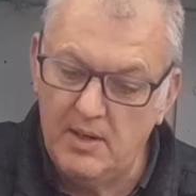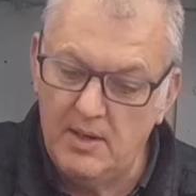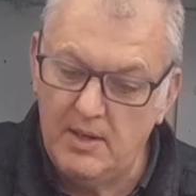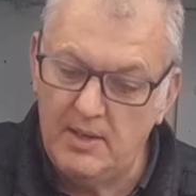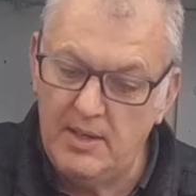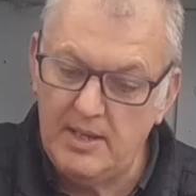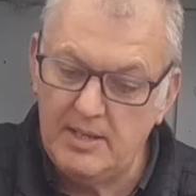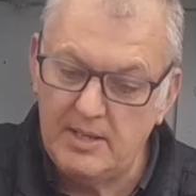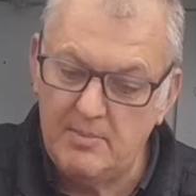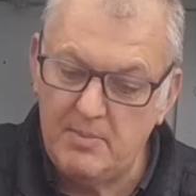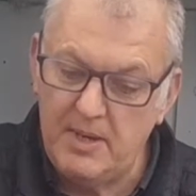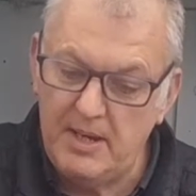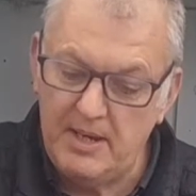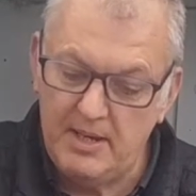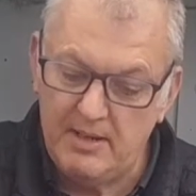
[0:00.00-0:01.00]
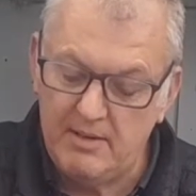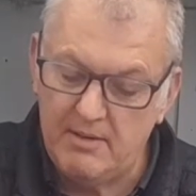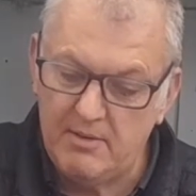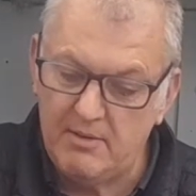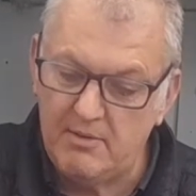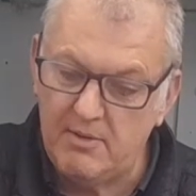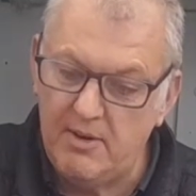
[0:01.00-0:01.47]
And these can be
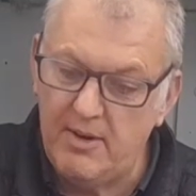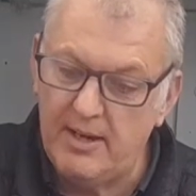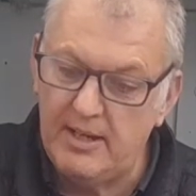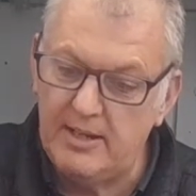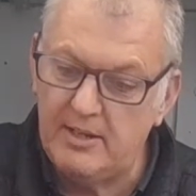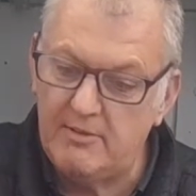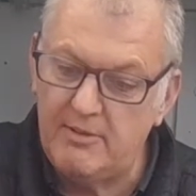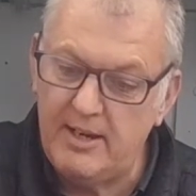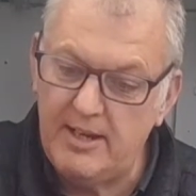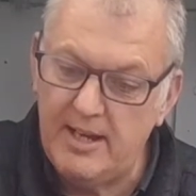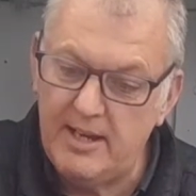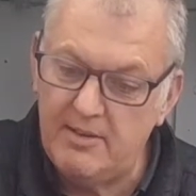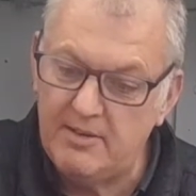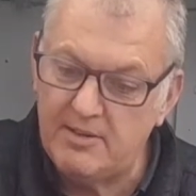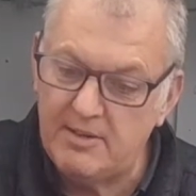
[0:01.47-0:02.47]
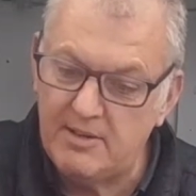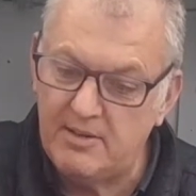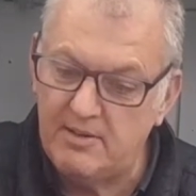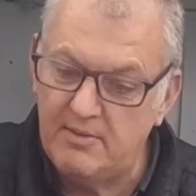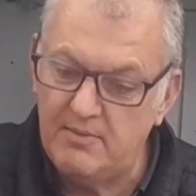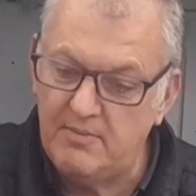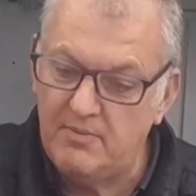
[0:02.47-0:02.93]
growing in the greenhouse
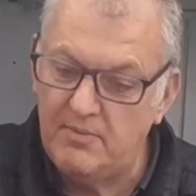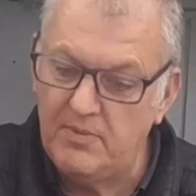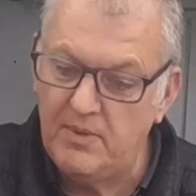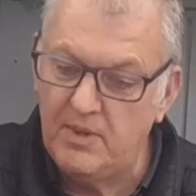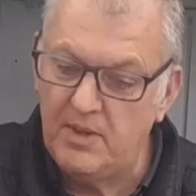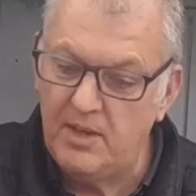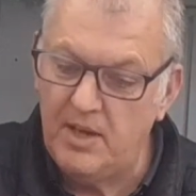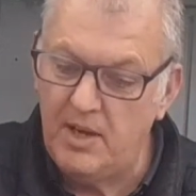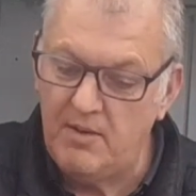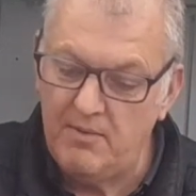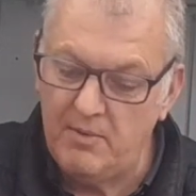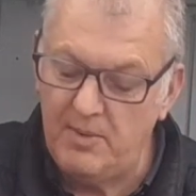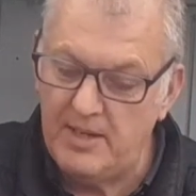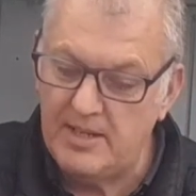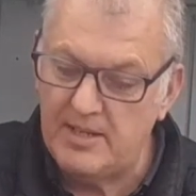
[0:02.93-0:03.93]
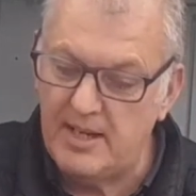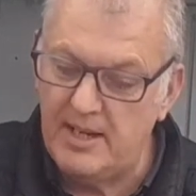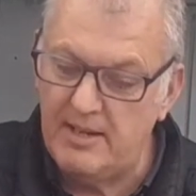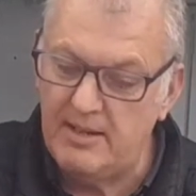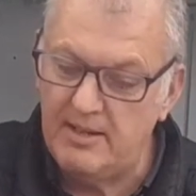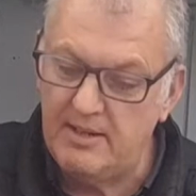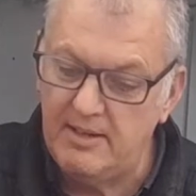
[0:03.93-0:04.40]
over
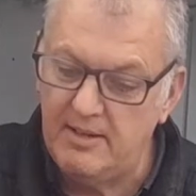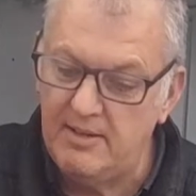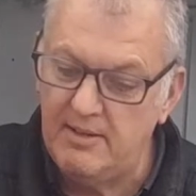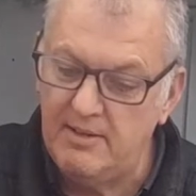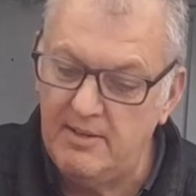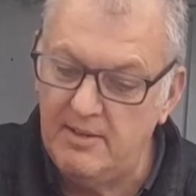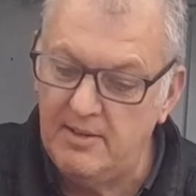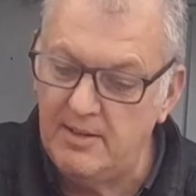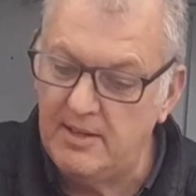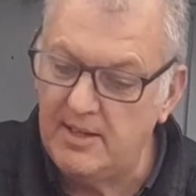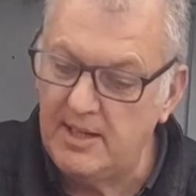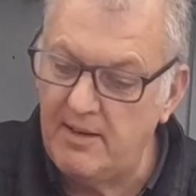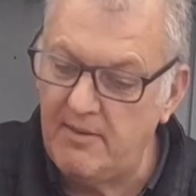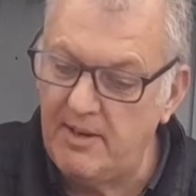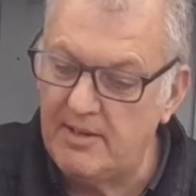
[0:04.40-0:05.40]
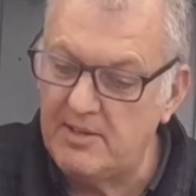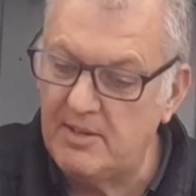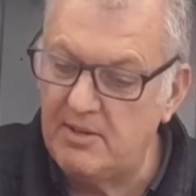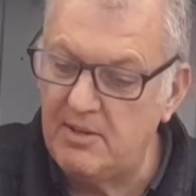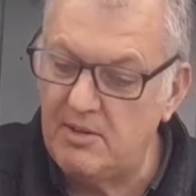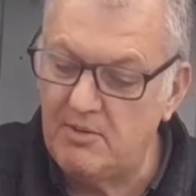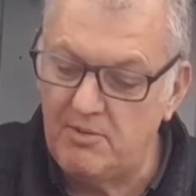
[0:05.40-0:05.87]
winter, giving us a
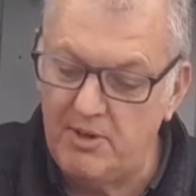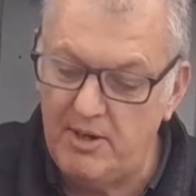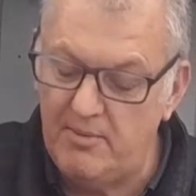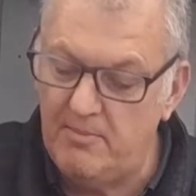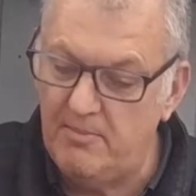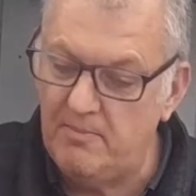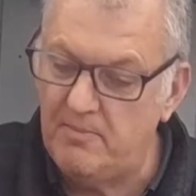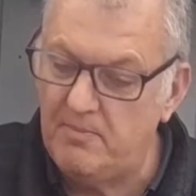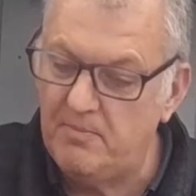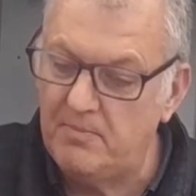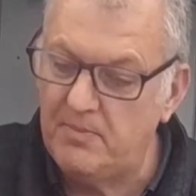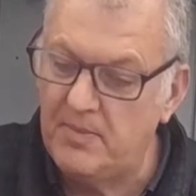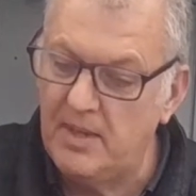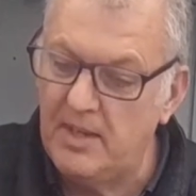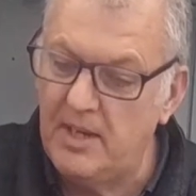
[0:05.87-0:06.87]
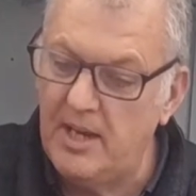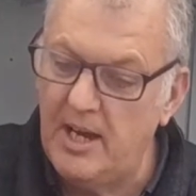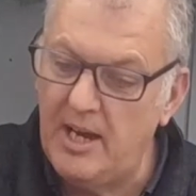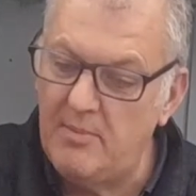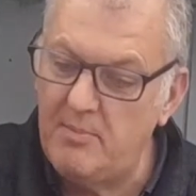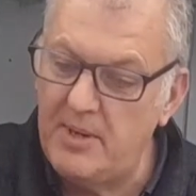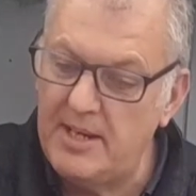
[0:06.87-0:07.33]
good crop.
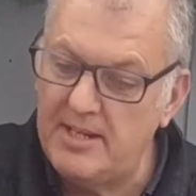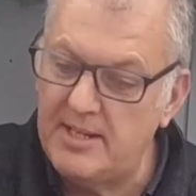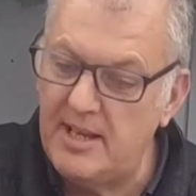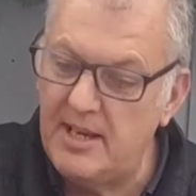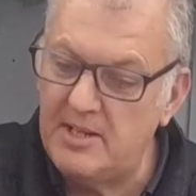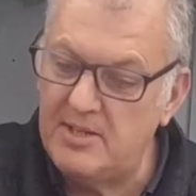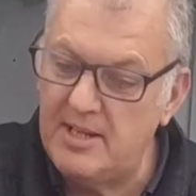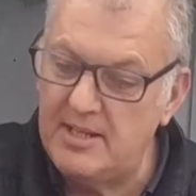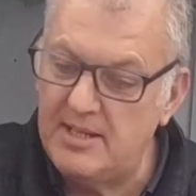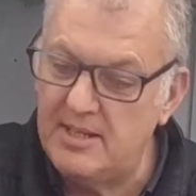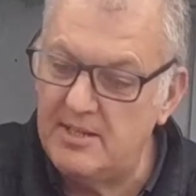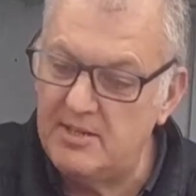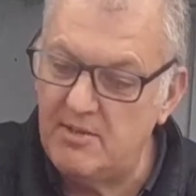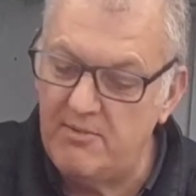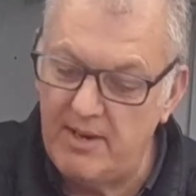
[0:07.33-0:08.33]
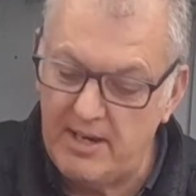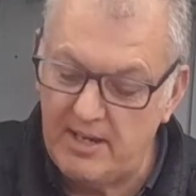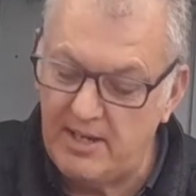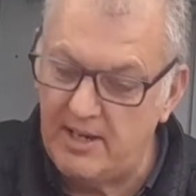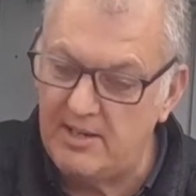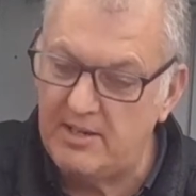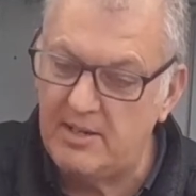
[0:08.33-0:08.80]
Our peas last year didn't do very
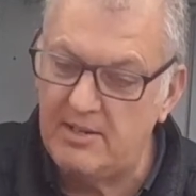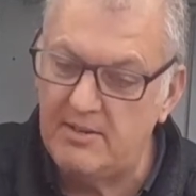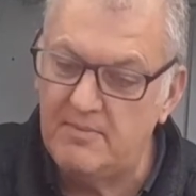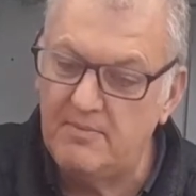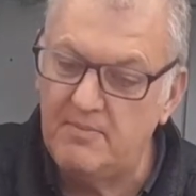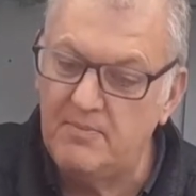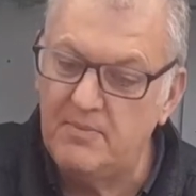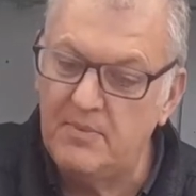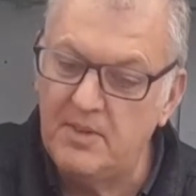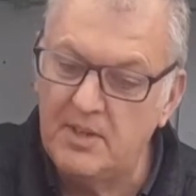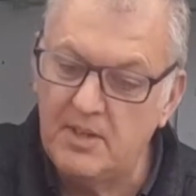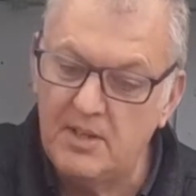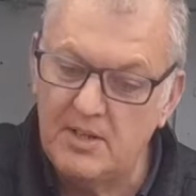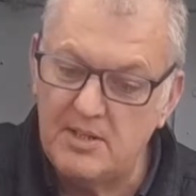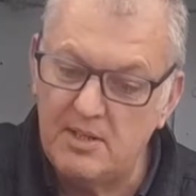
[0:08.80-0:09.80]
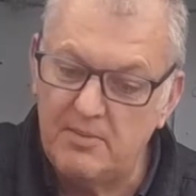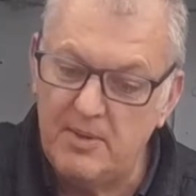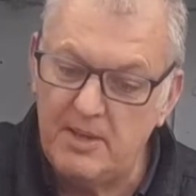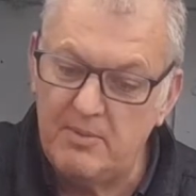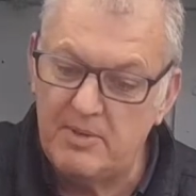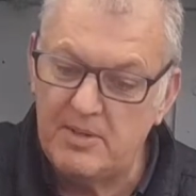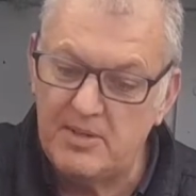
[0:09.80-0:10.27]
good because the
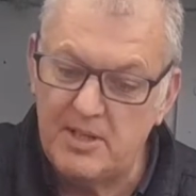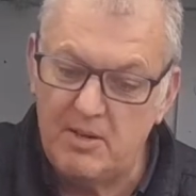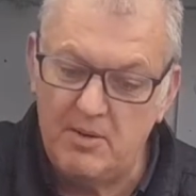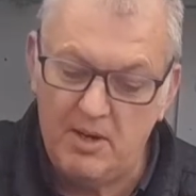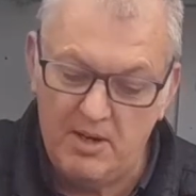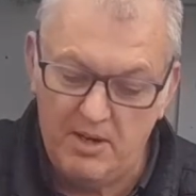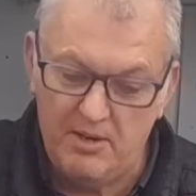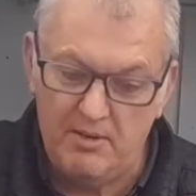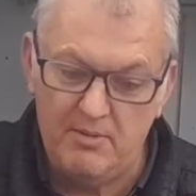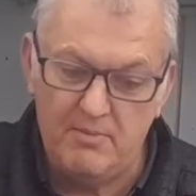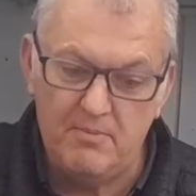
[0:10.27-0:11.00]
weather was so hot.